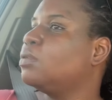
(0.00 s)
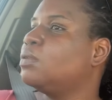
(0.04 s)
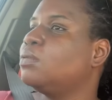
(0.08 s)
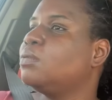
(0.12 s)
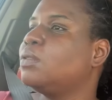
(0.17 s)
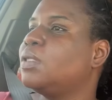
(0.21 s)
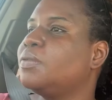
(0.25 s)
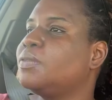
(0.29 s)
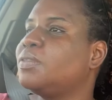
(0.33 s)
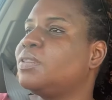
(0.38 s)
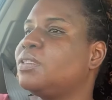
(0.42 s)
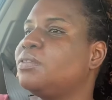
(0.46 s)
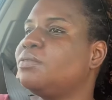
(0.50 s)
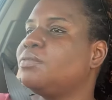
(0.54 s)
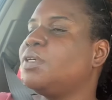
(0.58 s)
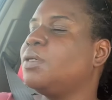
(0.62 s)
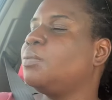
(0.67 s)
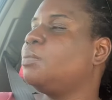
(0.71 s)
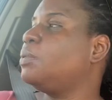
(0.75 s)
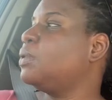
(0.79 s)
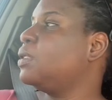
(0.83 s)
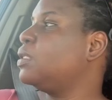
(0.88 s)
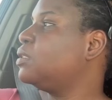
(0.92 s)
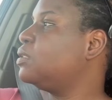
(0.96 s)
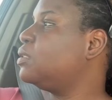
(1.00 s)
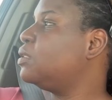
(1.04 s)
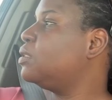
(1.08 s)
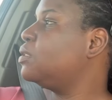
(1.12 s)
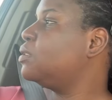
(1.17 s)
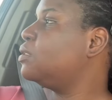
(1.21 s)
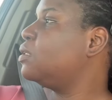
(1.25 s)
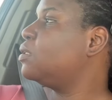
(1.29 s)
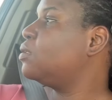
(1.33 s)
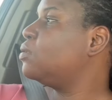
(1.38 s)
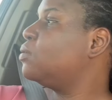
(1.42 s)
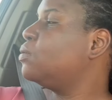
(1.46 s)
Well, I've seen red
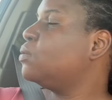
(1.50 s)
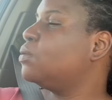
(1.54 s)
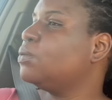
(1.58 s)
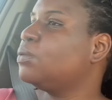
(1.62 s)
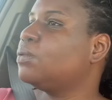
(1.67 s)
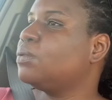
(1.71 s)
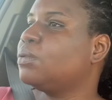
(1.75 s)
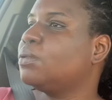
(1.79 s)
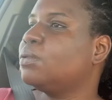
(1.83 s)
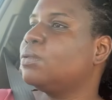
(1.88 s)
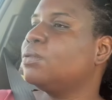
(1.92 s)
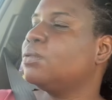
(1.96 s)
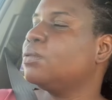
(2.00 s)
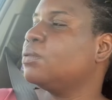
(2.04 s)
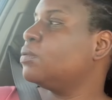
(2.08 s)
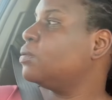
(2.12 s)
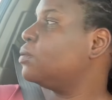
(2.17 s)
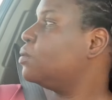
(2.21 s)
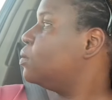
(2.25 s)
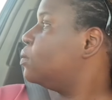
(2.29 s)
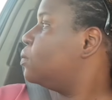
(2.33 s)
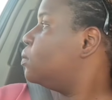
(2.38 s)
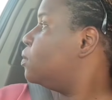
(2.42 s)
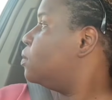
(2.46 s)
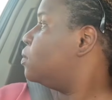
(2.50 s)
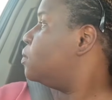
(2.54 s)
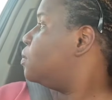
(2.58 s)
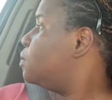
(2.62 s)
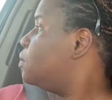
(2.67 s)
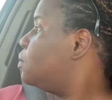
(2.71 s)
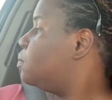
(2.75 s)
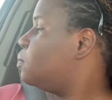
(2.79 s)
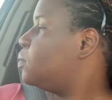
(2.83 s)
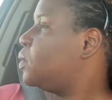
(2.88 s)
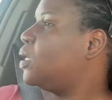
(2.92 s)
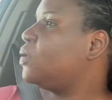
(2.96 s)
plantain, thank good.
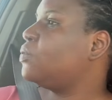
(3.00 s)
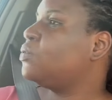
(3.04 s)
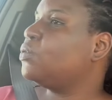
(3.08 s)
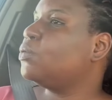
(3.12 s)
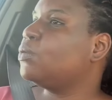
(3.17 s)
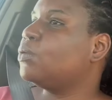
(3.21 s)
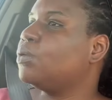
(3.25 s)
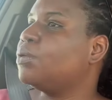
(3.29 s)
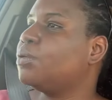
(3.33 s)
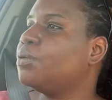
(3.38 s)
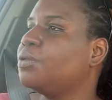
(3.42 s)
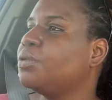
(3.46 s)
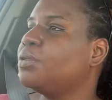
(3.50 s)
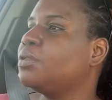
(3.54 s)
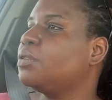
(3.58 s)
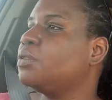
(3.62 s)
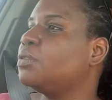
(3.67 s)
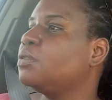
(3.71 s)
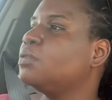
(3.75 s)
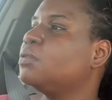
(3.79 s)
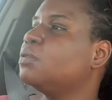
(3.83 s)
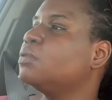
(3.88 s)
That's great.